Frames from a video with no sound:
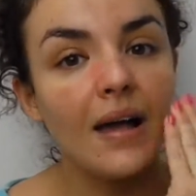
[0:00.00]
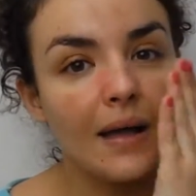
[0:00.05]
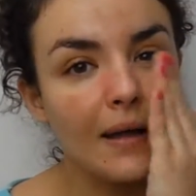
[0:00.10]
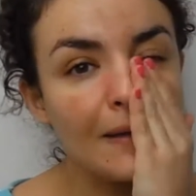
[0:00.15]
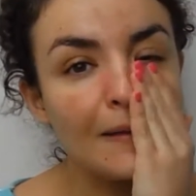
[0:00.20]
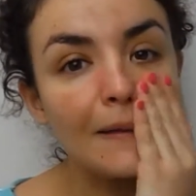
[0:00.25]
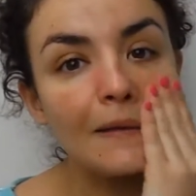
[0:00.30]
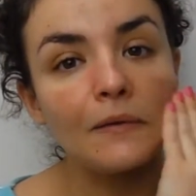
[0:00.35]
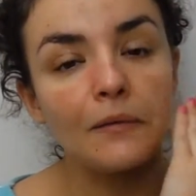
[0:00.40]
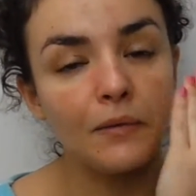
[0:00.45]

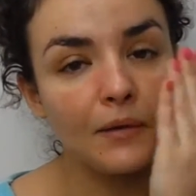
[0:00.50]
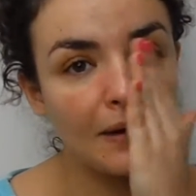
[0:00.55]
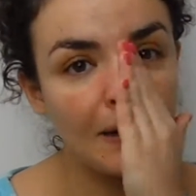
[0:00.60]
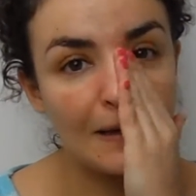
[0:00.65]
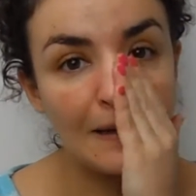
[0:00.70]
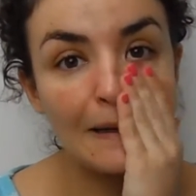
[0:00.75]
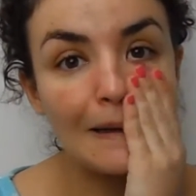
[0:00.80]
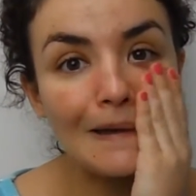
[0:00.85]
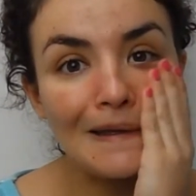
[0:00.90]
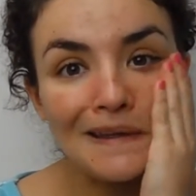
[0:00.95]
And it
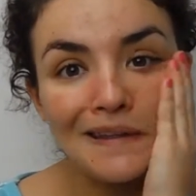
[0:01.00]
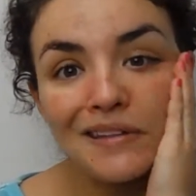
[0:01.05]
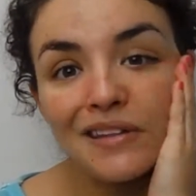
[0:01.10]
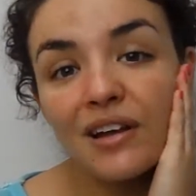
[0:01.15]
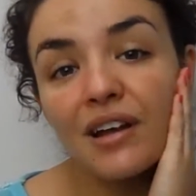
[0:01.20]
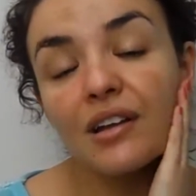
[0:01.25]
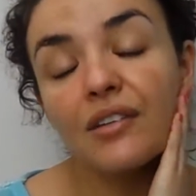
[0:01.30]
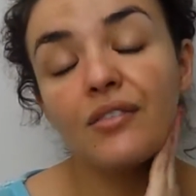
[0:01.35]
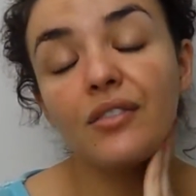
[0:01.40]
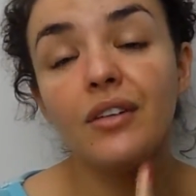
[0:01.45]
really is
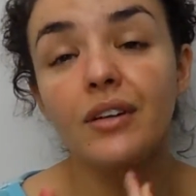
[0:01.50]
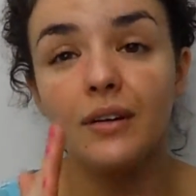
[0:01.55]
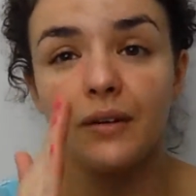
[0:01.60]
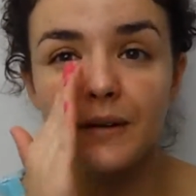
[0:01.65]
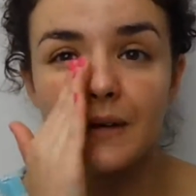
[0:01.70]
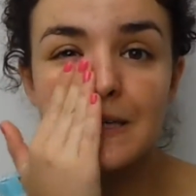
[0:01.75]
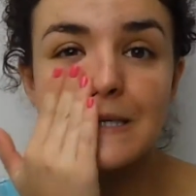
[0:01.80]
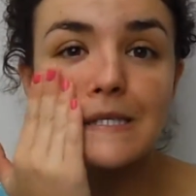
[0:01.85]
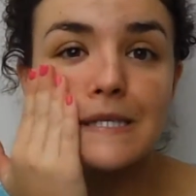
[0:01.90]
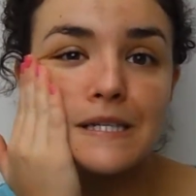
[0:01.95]
kind of a
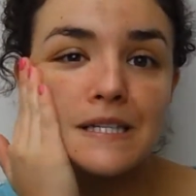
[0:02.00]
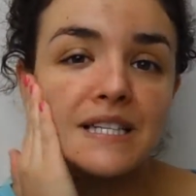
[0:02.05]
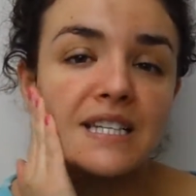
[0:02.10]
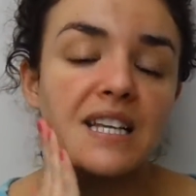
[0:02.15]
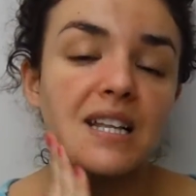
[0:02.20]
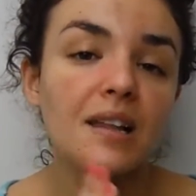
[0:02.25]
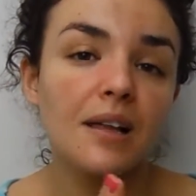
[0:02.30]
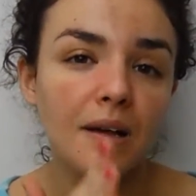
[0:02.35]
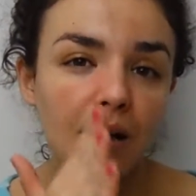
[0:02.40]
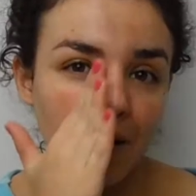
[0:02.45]
nice
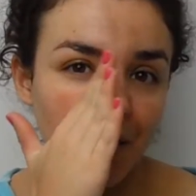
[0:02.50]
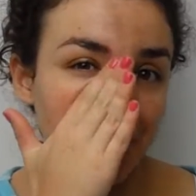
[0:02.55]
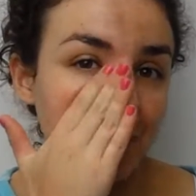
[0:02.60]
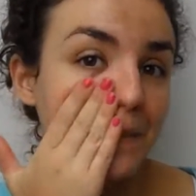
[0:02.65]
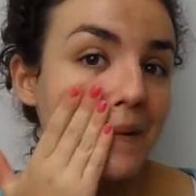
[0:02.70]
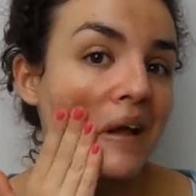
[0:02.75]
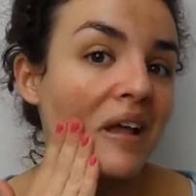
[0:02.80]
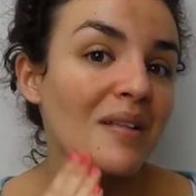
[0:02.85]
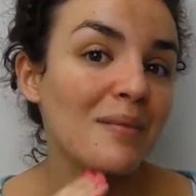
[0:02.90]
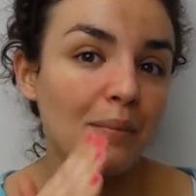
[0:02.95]

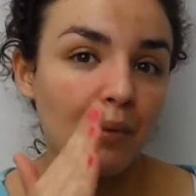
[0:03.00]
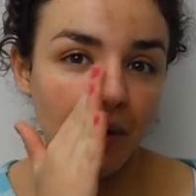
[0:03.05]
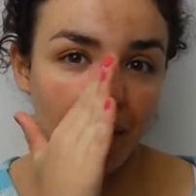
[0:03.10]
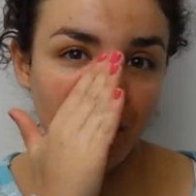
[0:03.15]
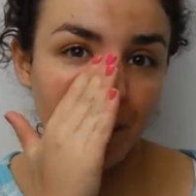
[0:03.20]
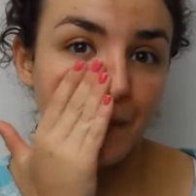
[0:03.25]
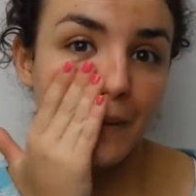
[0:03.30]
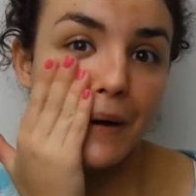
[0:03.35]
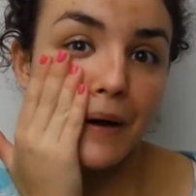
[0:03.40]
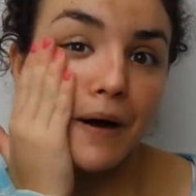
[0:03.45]
silicone based
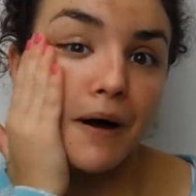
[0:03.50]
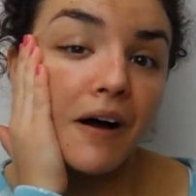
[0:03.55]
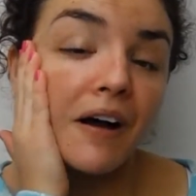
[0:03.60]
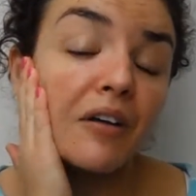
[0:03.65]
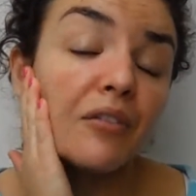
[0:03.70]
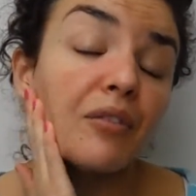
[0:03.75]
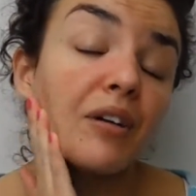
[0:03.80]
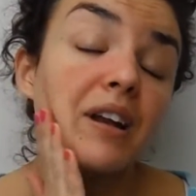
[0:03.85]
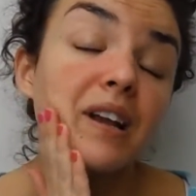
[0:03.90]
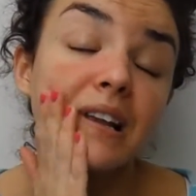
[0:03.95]
primer.
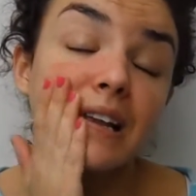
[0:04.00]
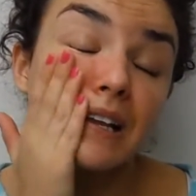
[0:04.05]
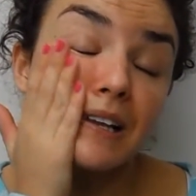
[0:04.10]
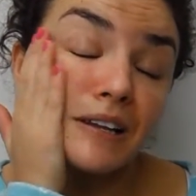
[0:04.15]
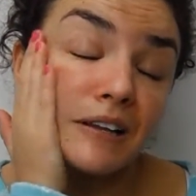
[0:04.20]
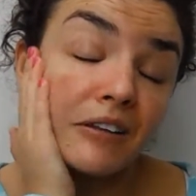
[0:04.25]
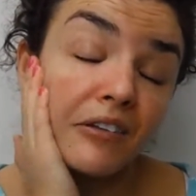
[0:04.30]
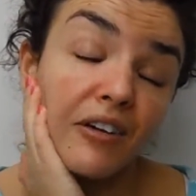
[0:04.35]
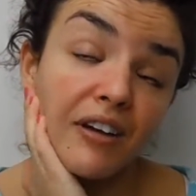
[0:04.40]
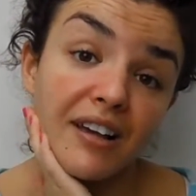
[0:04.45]
I really
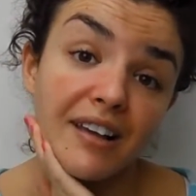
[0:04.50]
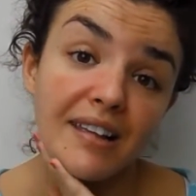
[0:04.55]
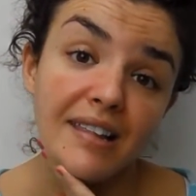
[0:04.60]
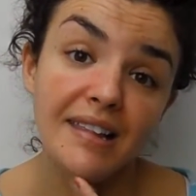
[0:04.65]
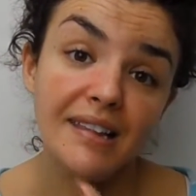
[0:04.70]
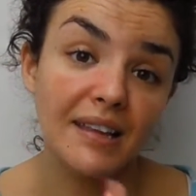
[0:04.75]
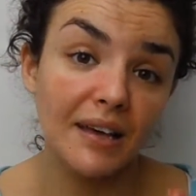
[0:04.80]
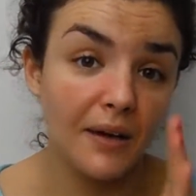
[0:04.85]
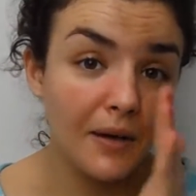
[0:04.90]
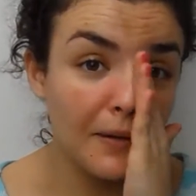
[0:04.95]
like
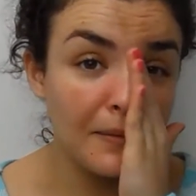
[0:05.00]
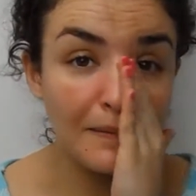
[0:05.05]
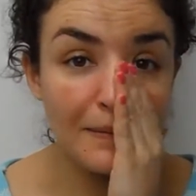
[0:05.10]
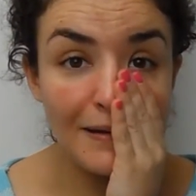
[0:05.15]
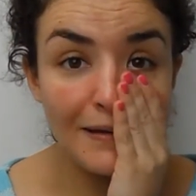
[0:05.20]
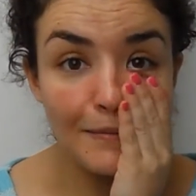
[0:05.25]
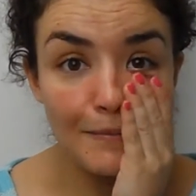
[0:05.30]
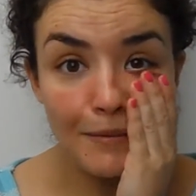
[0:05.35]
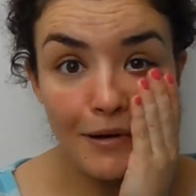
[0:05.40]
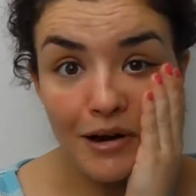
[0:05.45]
silicone
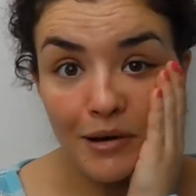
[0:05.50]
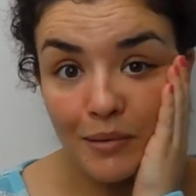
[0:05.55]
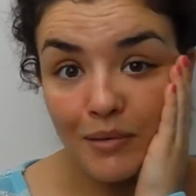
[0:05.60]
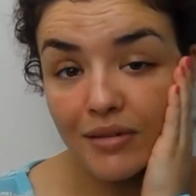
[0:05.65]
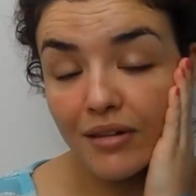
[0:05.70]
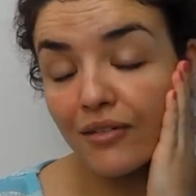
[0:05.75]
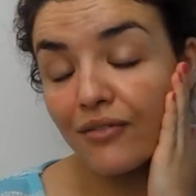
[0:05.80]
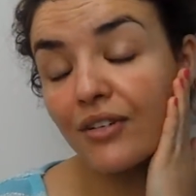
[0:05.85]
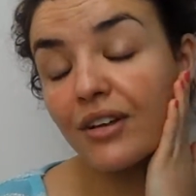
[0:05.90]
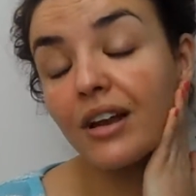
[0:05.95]
based
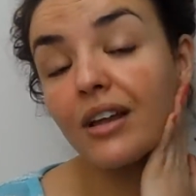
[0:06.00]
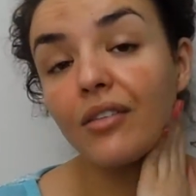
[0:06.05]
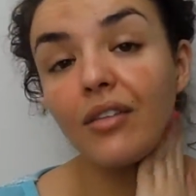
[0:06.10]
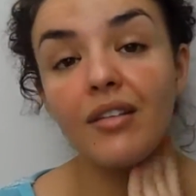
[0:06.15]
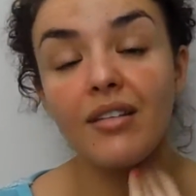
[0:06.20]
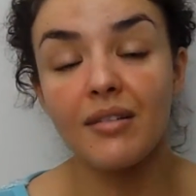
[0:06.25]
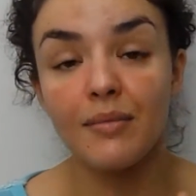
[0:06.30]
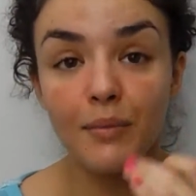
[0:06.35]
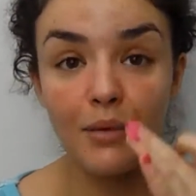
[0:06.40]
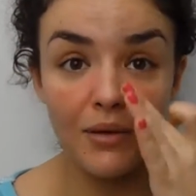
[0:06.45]
primers. I feel like
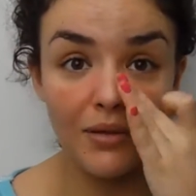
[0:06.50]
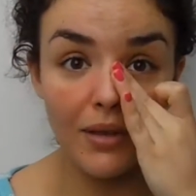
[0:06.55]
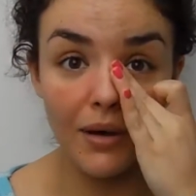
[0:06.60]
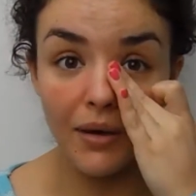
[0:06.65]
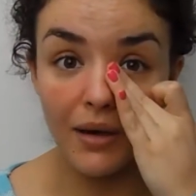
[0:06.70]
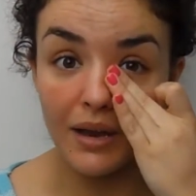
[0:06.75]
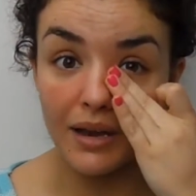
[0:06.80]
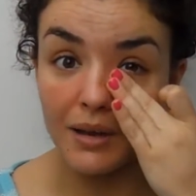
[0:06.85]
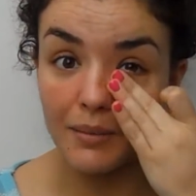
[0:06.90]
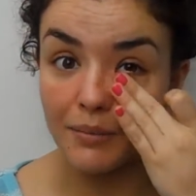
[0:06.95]
they smooth
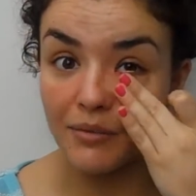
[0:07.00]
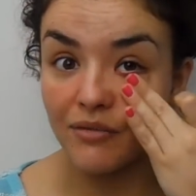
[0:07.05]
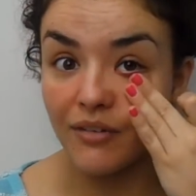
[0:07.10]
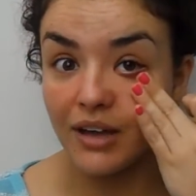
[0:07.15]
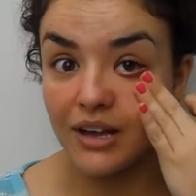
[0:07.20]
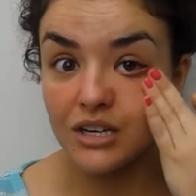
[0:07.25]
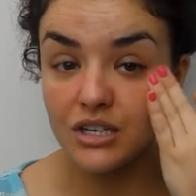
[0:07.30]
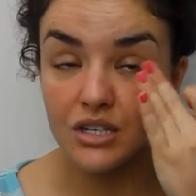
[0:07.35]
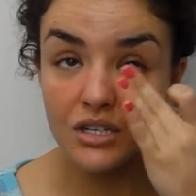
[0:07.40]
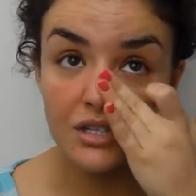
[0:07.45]
out any
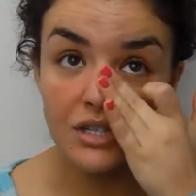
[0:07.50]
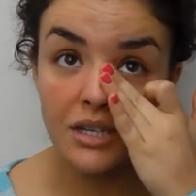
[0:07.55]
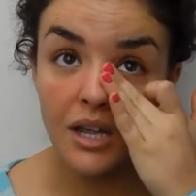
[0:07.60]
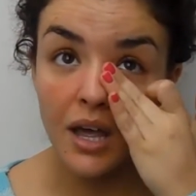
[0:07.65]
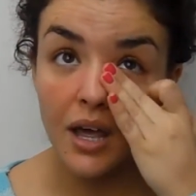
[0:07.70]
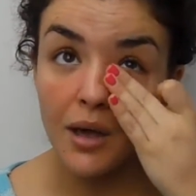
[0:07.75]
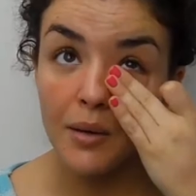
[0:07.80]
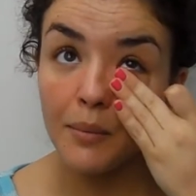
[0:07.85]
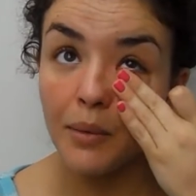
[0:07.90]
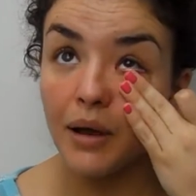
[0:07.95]
imperfections,
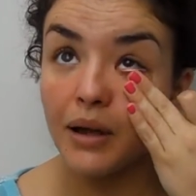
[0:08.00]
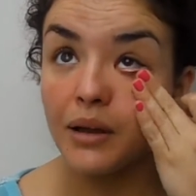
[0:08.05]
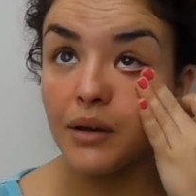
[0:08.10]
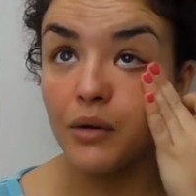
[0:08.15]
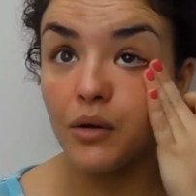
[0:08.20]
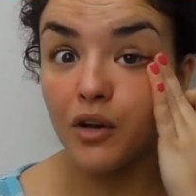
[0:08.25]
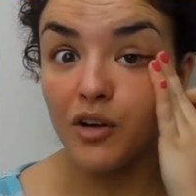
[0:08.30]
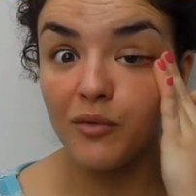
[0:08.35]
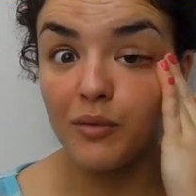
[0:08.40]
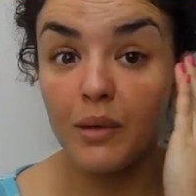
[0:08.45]
but I
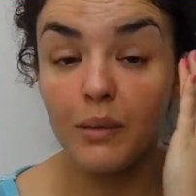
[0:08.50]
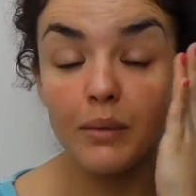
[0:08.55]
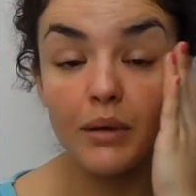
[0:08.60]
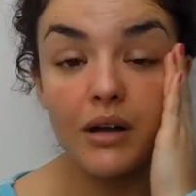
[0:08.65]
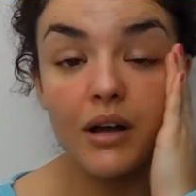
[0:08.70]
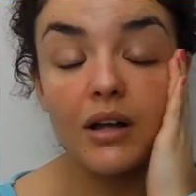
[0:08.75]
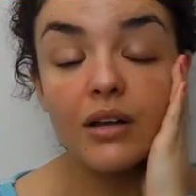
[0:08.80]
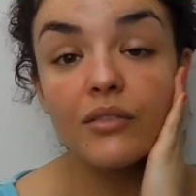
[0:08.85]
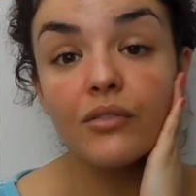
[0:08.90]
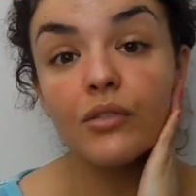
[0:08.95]
know a lot of people
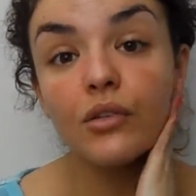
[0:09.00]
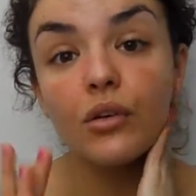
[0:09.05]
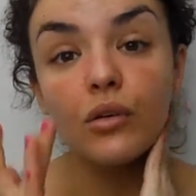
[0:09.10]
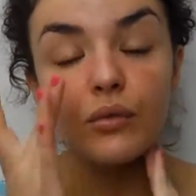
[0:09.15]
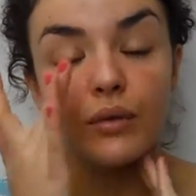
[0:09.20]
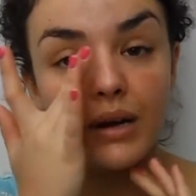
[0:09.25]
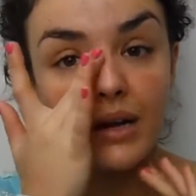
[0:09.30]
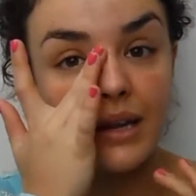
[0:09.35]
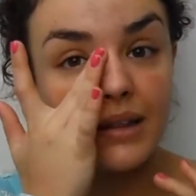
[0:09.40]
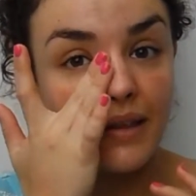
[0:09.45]
are kind of
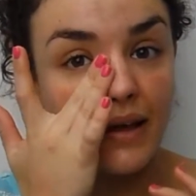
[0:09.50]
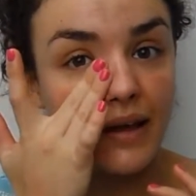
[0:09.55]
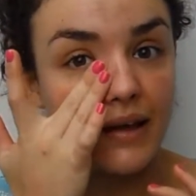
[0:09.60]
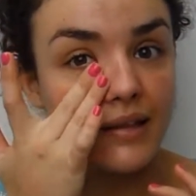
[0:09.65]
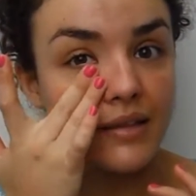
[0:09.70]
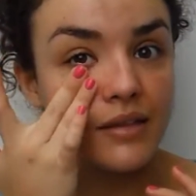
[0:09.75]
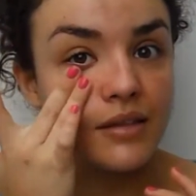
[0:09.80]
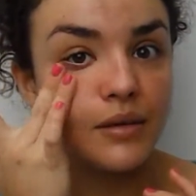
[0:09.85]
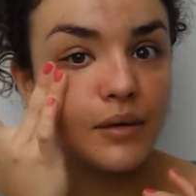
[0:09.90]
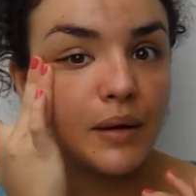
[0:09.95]
not really
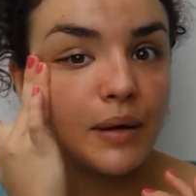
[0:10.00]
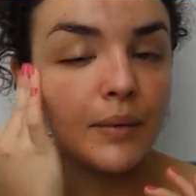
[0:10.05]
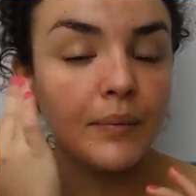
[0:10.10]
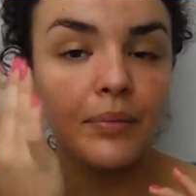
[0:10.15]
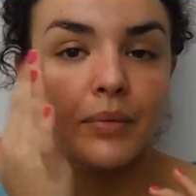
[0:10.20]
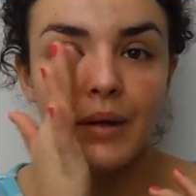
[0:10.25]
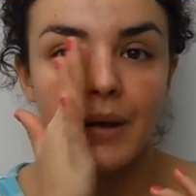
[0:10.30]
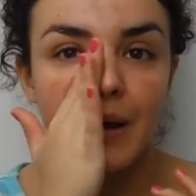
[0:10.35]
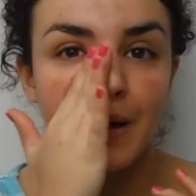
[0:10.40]
that into it.